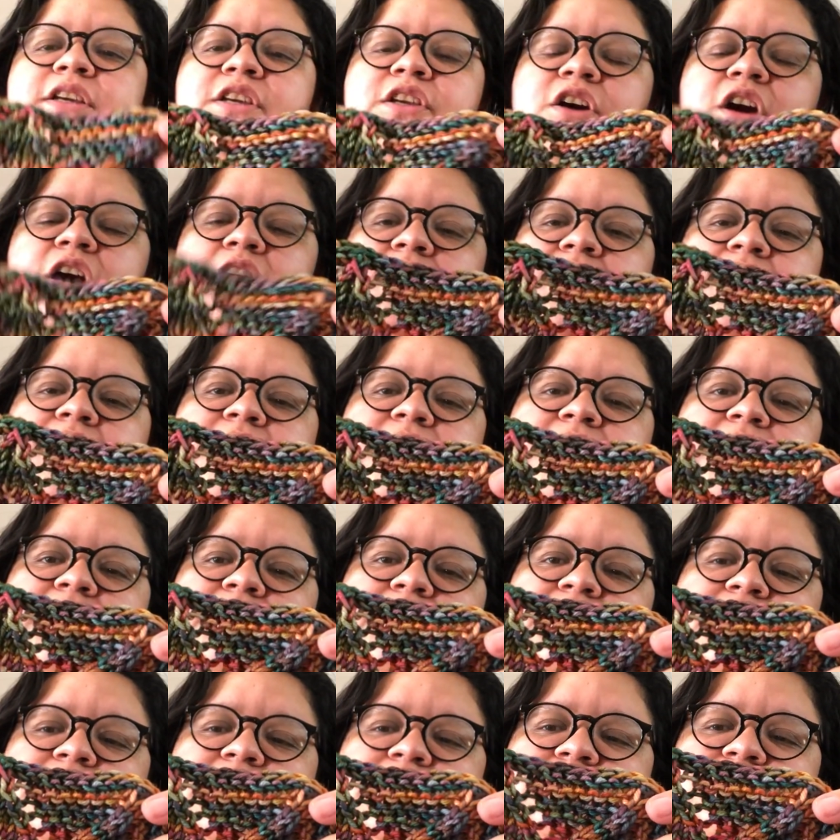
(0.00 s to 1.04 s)
yarn
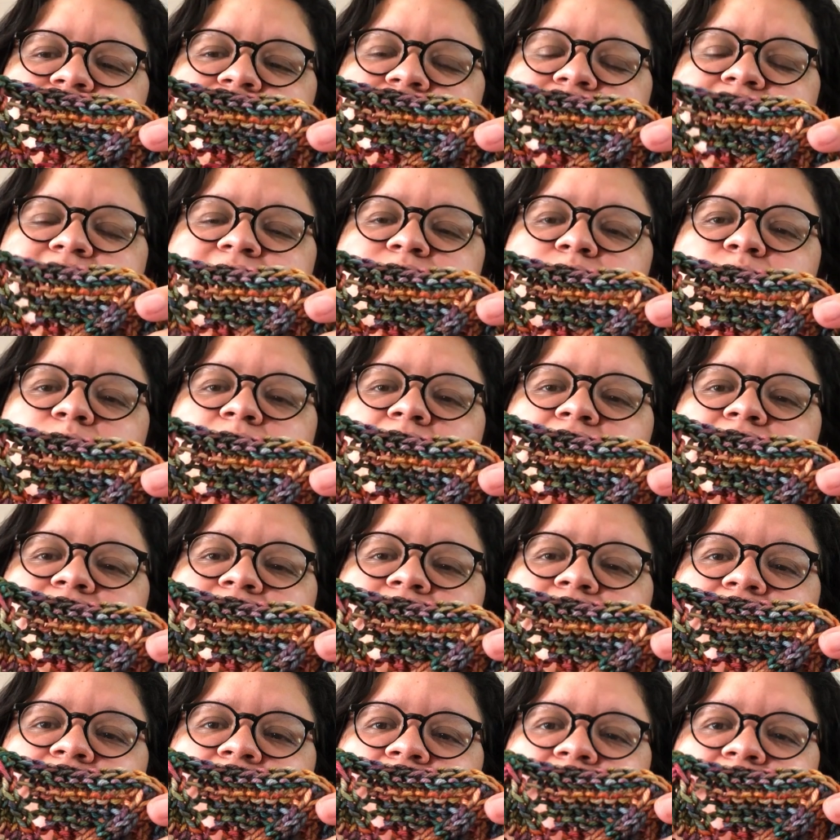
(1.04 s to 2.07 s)
is one of a
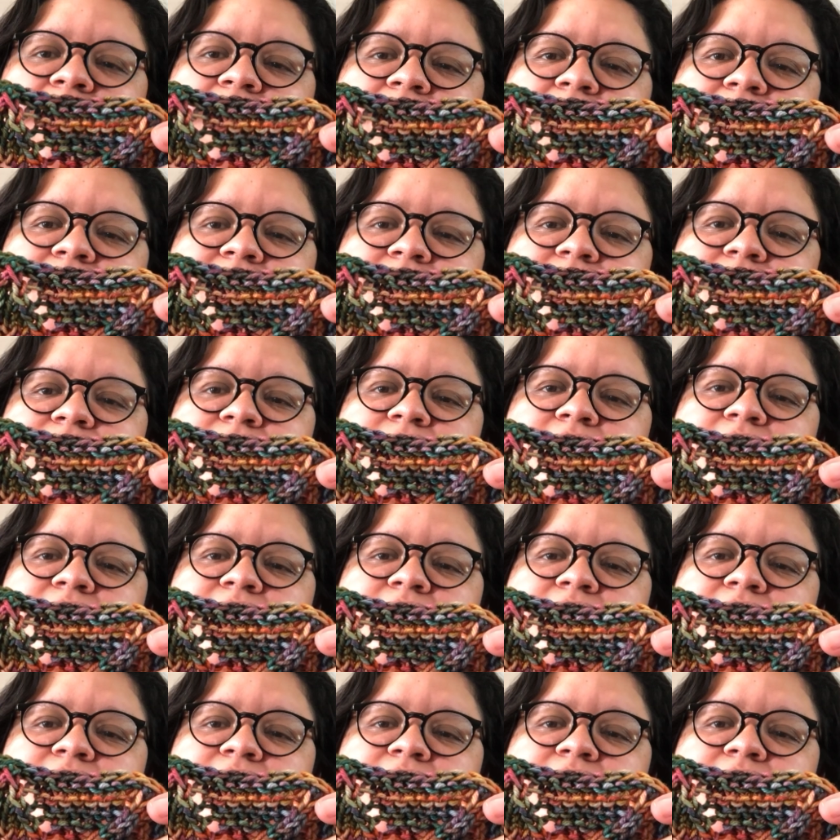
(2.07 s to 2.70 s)
kind,